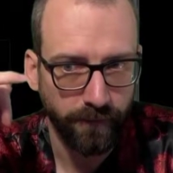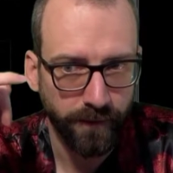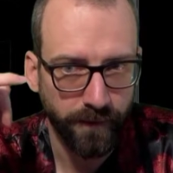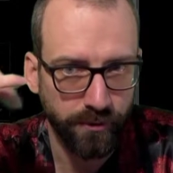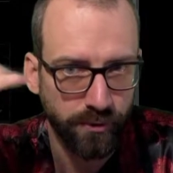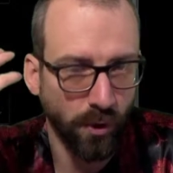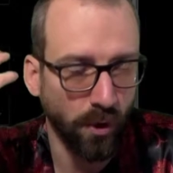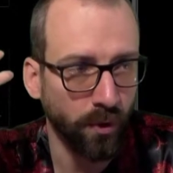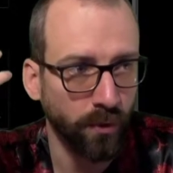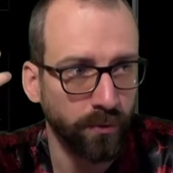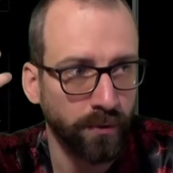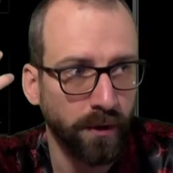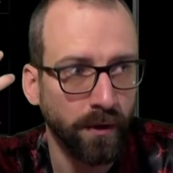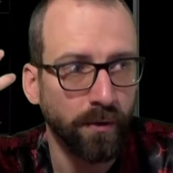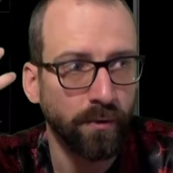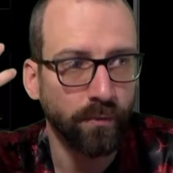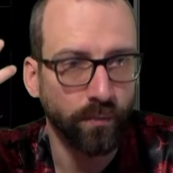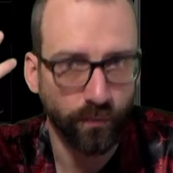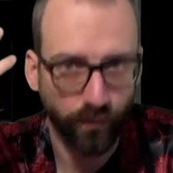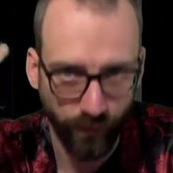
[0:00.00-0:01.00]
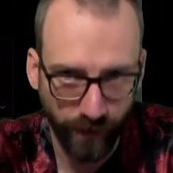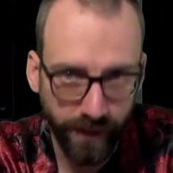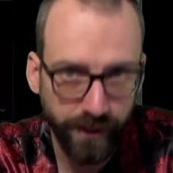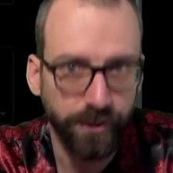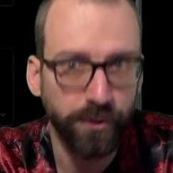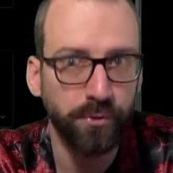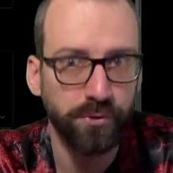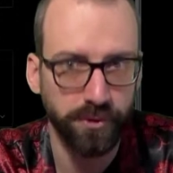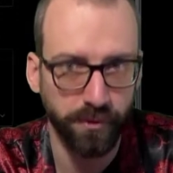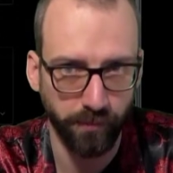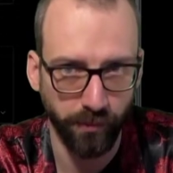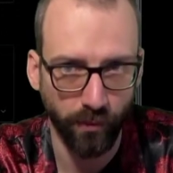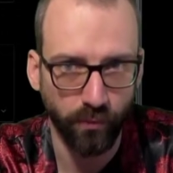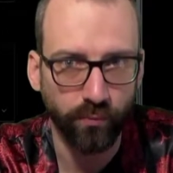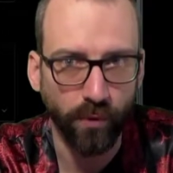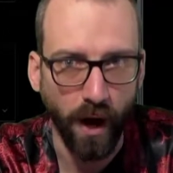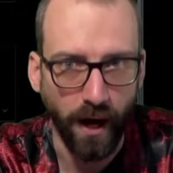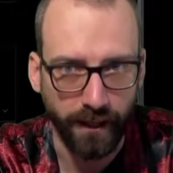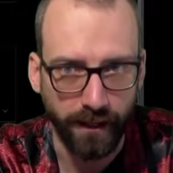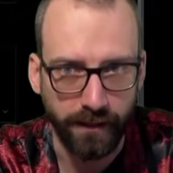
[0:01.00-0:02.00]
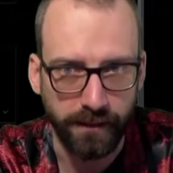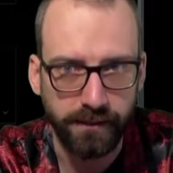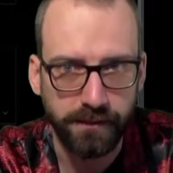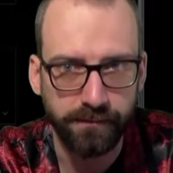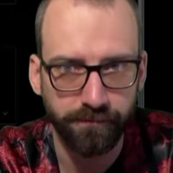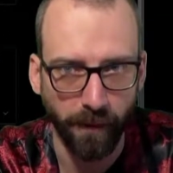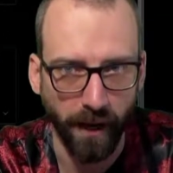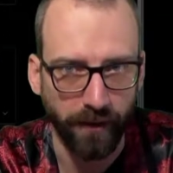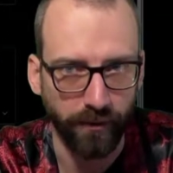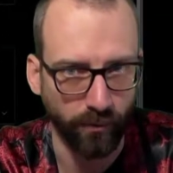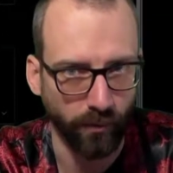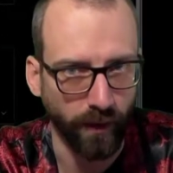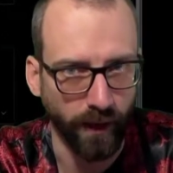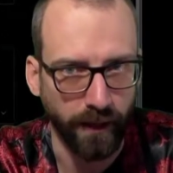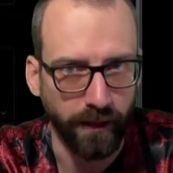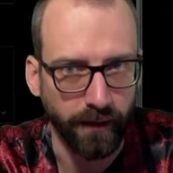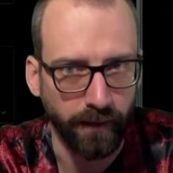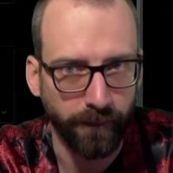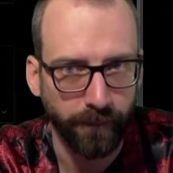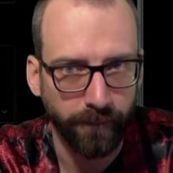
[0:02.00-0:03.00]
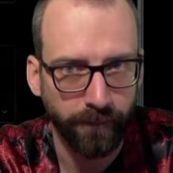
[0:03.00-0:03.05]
His own reusable rockets, by the way.